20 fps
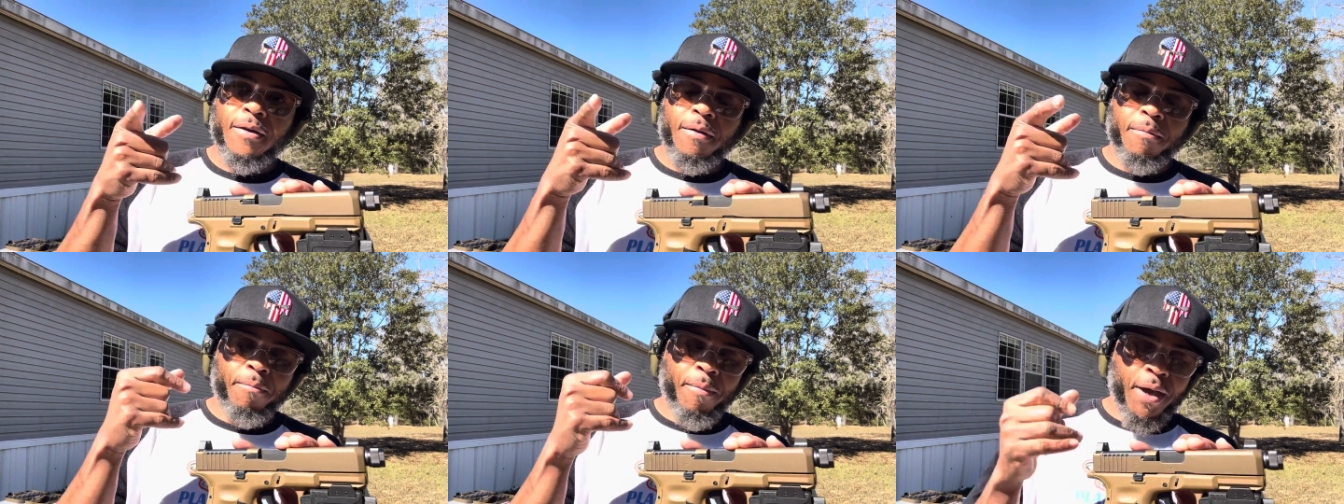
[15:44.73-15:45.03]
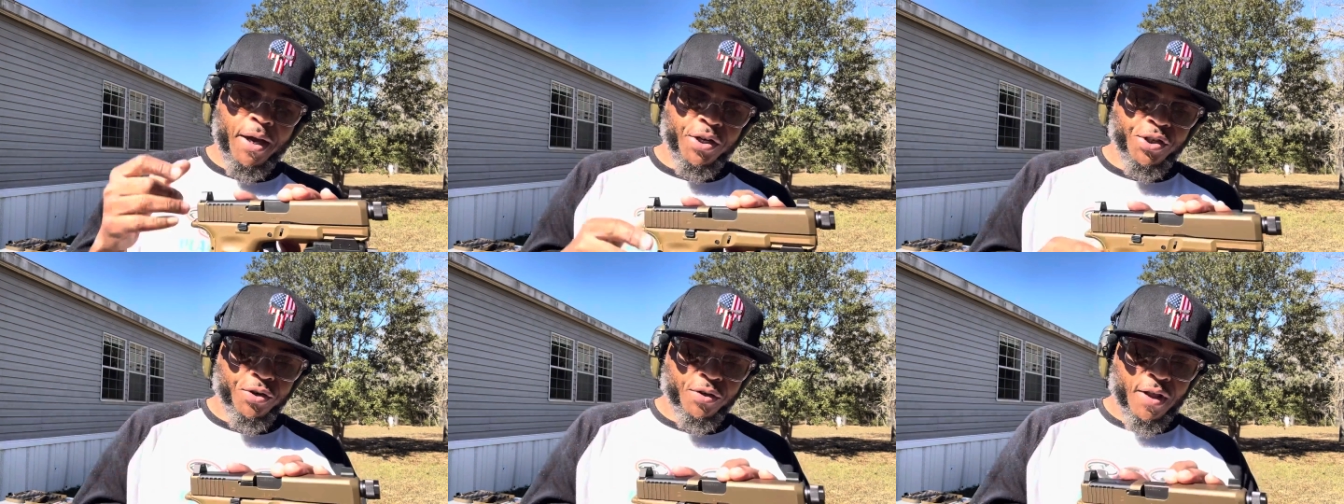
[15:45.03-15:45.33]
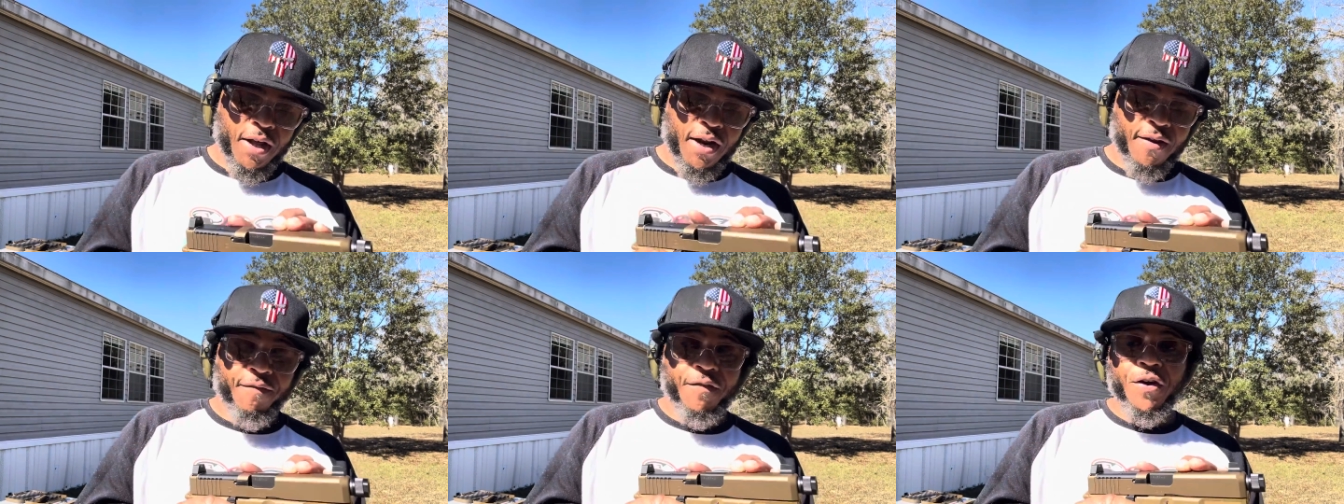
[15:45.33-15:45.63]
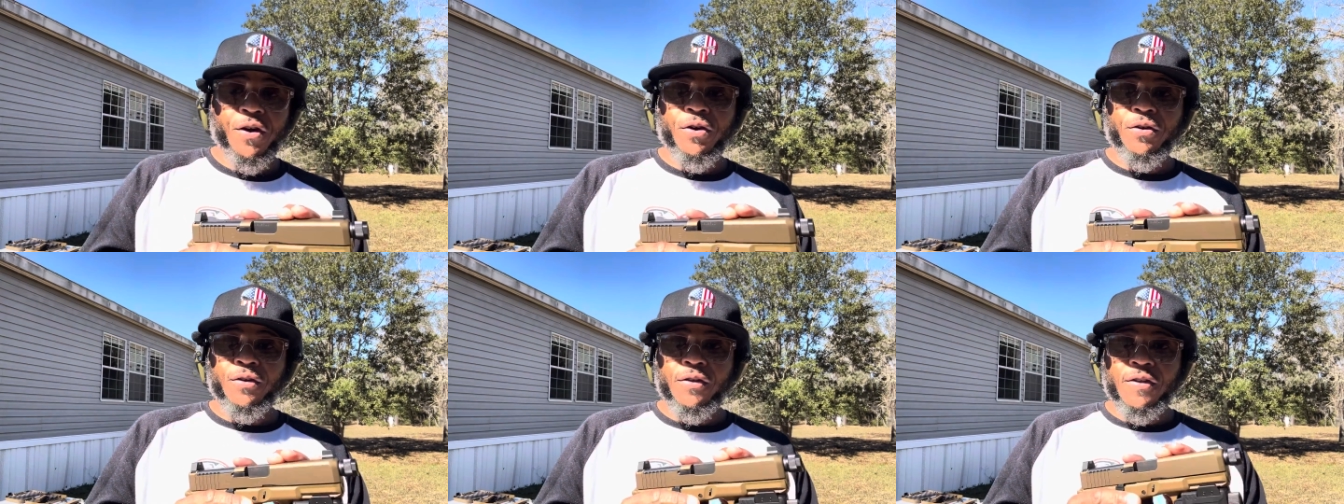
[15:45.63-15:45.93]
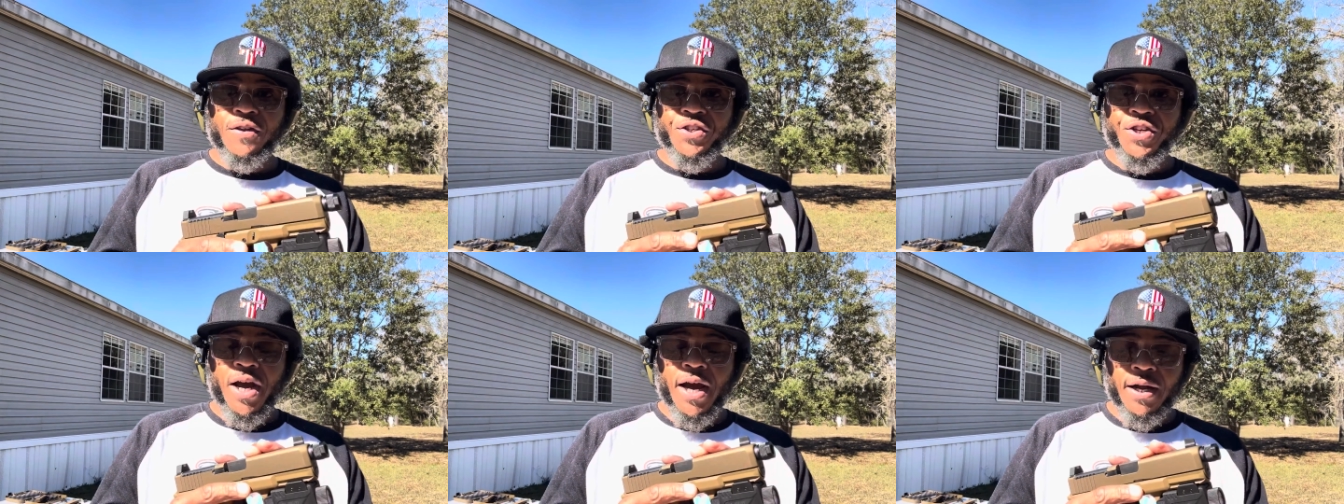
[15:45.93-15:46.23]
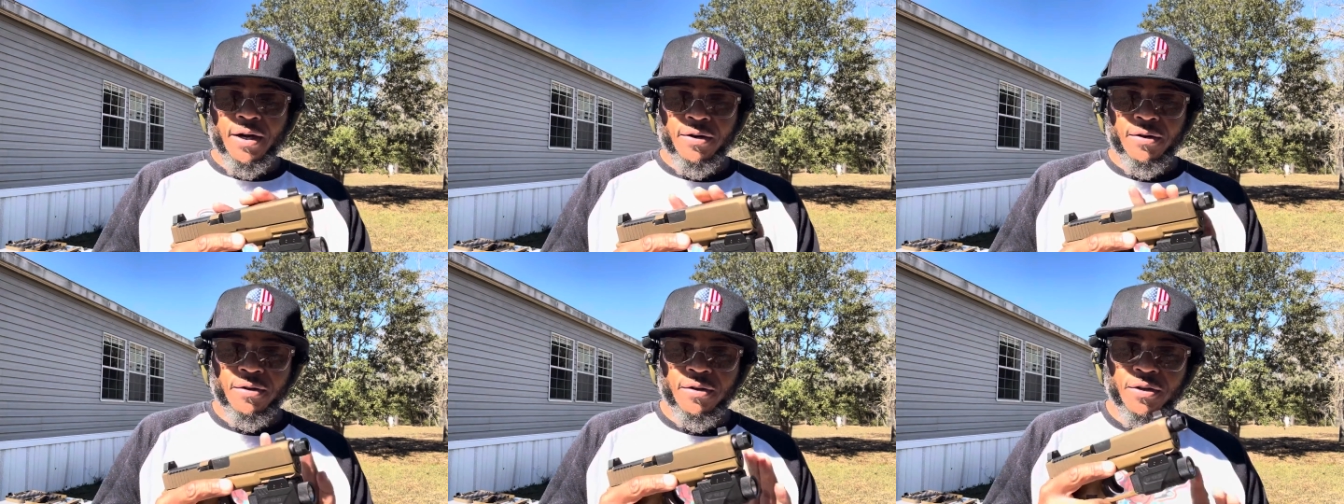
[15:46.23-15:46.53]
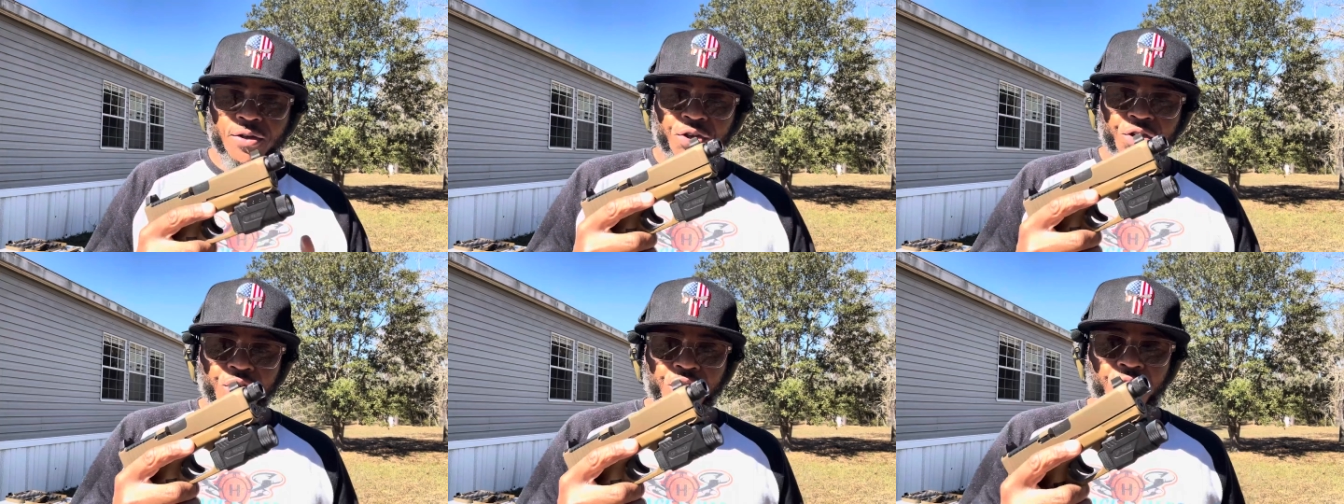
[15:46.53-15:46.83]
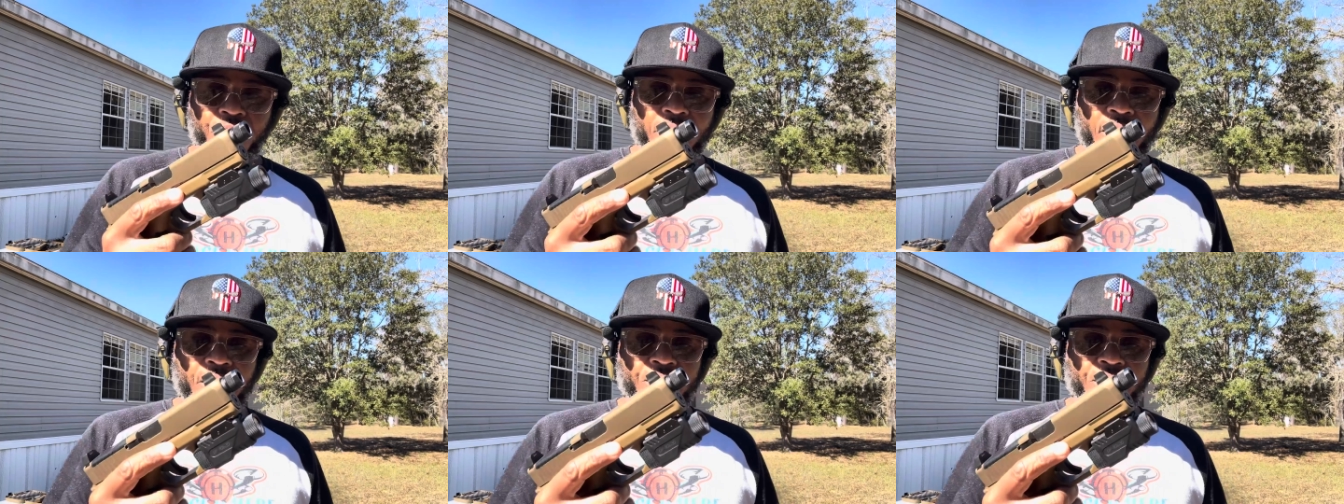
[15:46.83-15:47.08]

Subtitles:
Make sure that if you're new to the channel, you go ahead